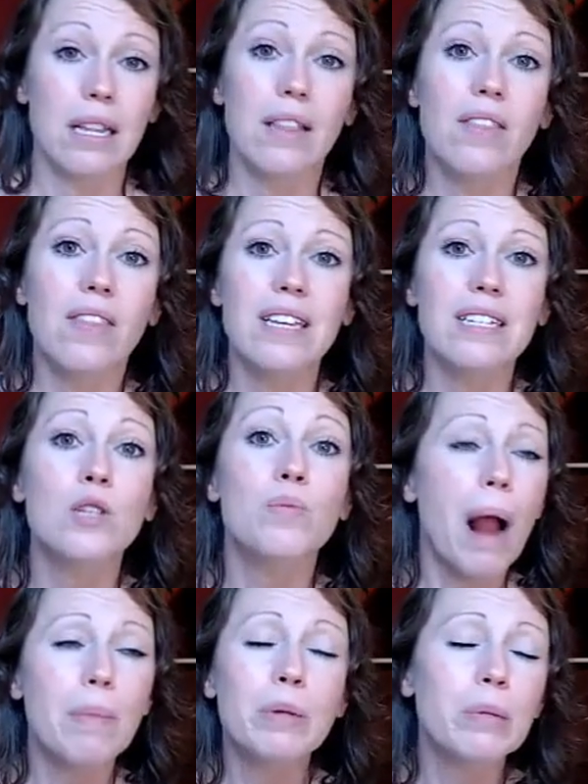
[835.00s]
this is
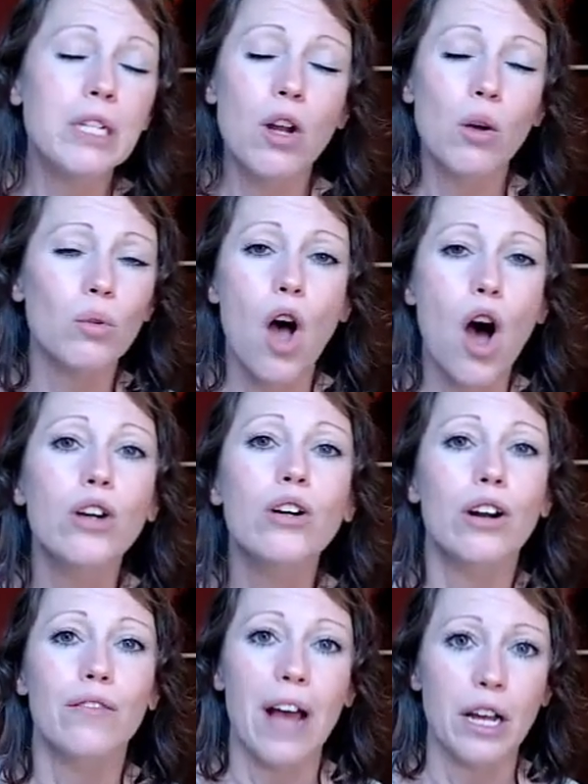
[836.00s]
probably no
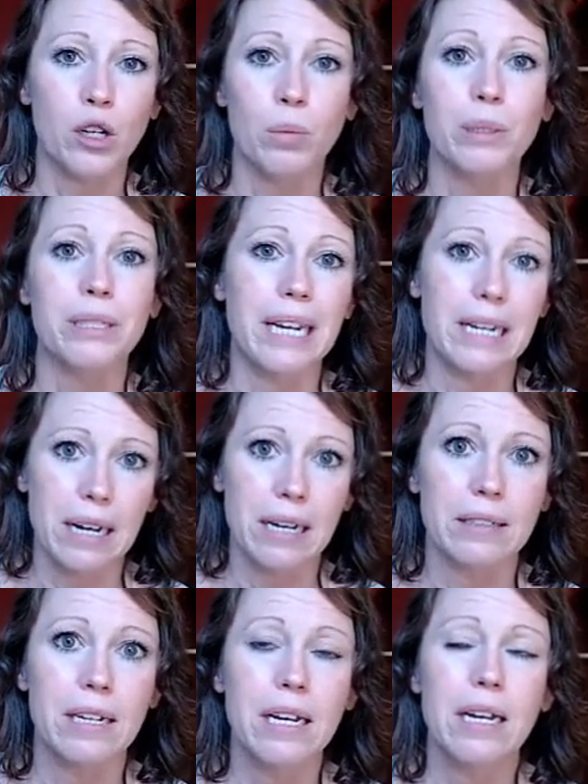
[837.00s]
longer valuable
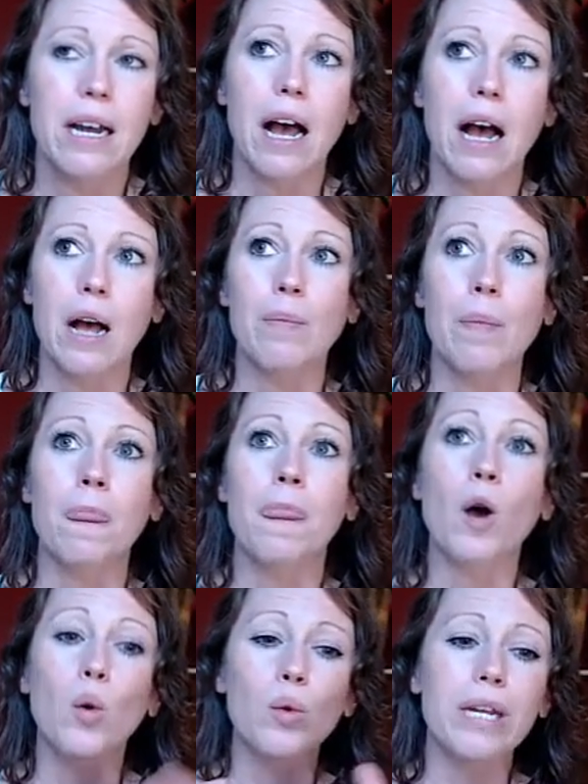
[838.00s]
data.
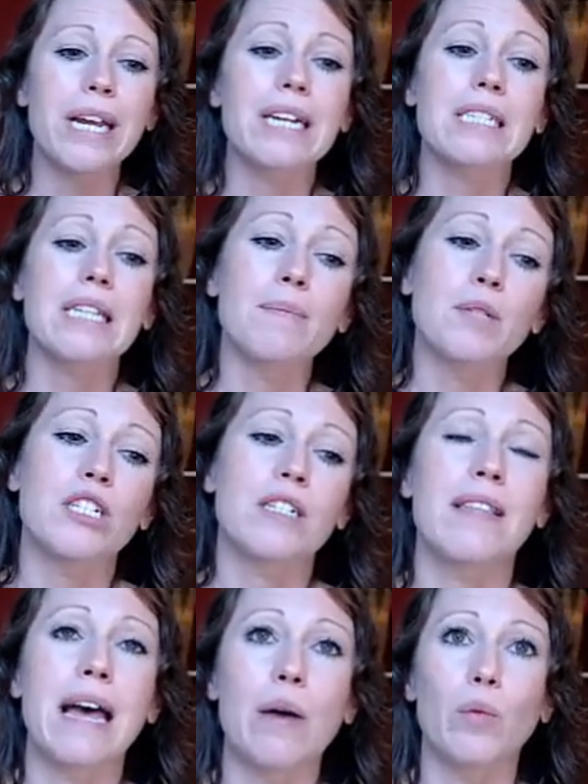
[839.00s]
The only exception
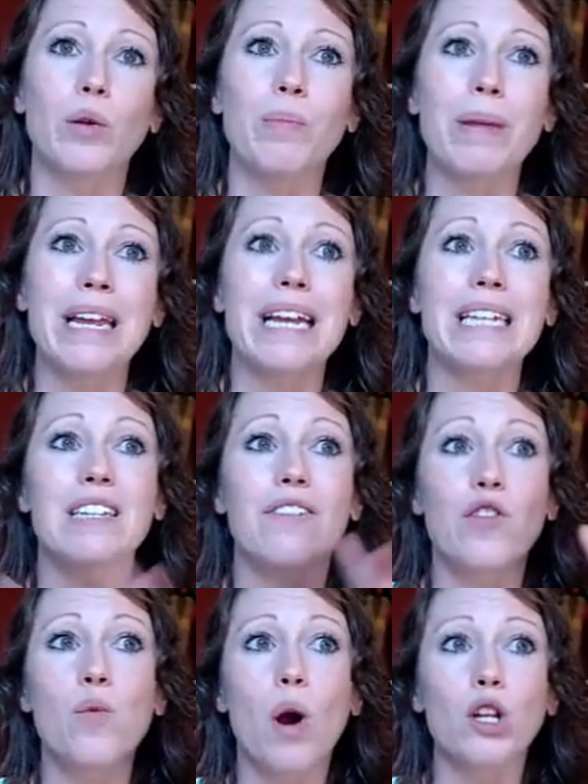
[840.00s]
to that would be is
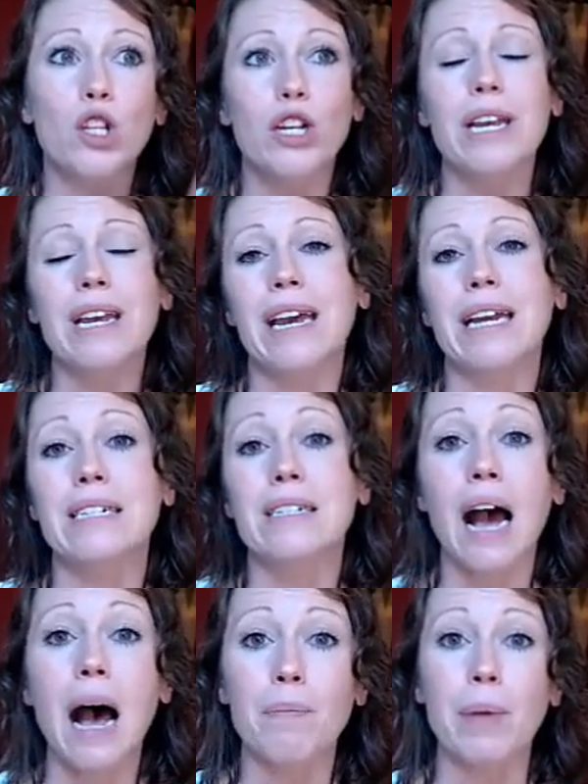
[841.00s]
if you are looking at a
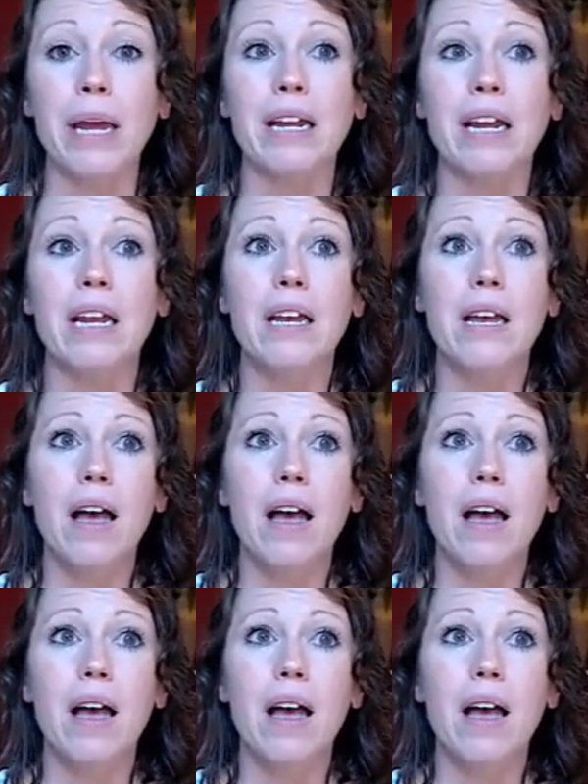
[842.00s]
topic